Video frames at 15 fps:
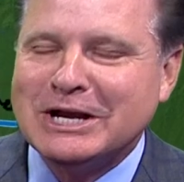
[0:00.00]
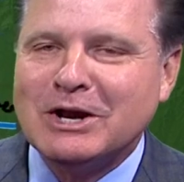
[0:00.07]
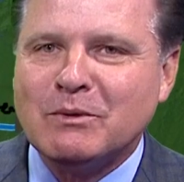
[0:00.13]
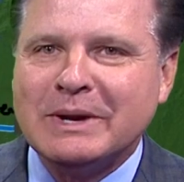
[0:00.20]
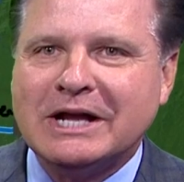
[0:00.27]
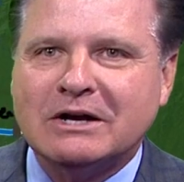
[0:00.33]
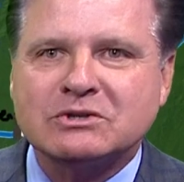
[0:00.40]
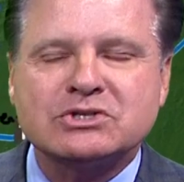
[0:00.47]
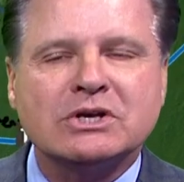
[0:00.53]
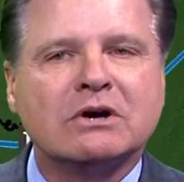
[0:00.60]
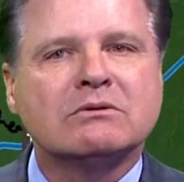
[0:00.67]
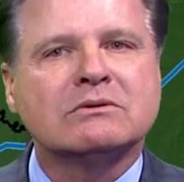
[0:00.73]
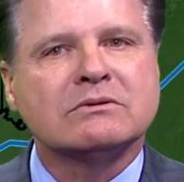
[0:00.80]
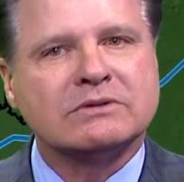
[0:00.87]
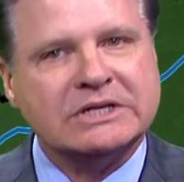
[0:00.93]
here we go.
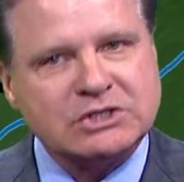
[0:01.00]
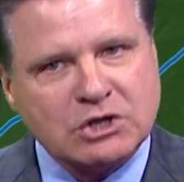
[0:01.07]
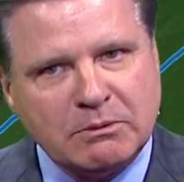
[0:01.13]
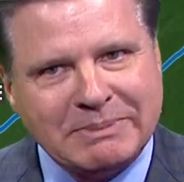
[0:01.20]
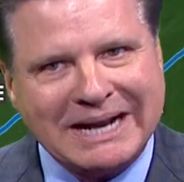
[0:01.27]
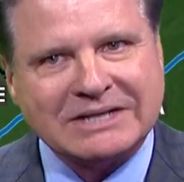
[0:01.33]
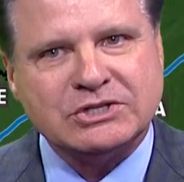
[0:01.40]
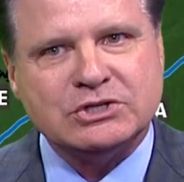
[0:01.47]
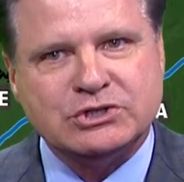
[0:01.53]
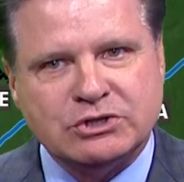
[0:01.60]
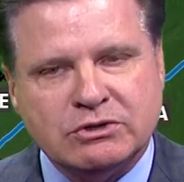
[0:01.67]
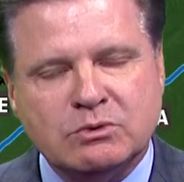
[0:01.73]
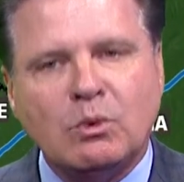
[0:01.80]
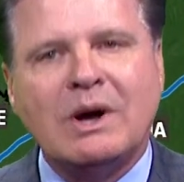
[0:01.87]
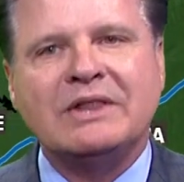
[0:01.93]
So let's go back to
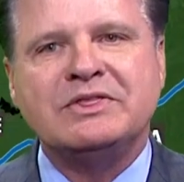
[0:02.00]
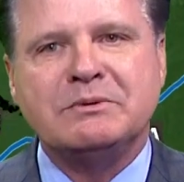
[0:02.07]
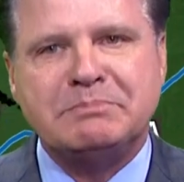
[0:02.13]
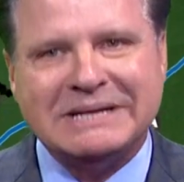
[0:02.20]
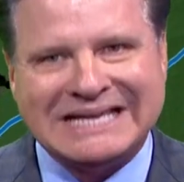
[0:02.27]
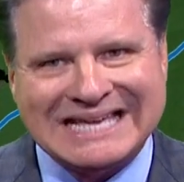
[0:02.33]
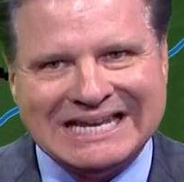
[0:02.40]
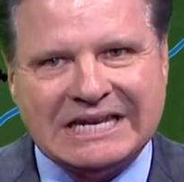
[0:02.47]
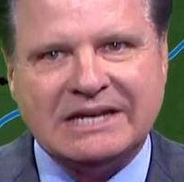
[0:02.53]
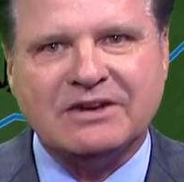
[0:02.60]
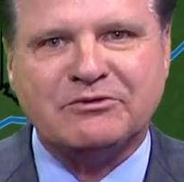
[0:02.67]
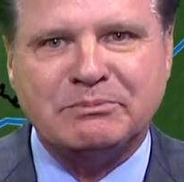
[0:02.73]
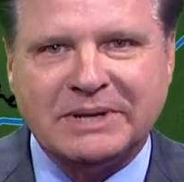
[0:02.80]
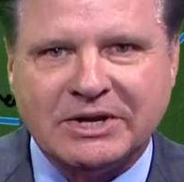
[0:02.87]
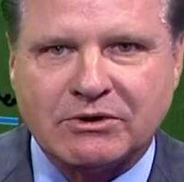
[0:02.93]
June 1, the beginning
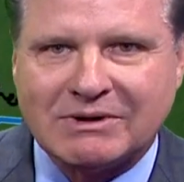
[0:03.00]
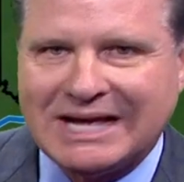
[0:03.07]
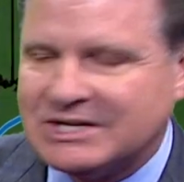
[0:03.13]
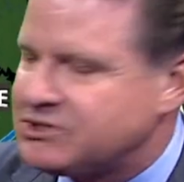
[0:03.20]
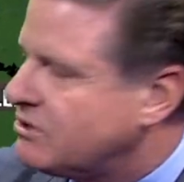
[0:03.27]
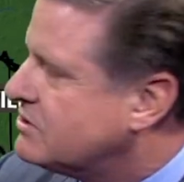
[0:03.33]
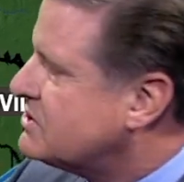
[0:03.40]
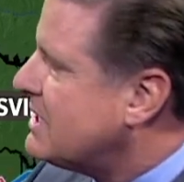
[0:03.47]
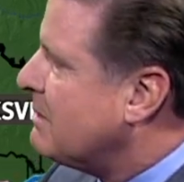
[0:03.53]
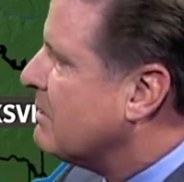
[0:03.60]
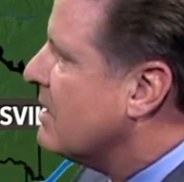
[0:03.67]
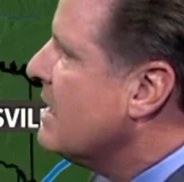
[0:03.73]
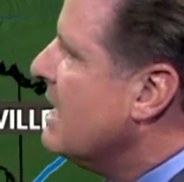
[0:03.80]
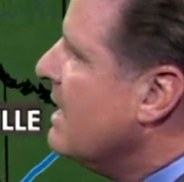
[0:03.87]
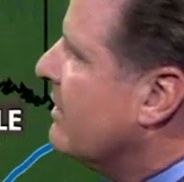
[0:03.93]
of meteorological summer.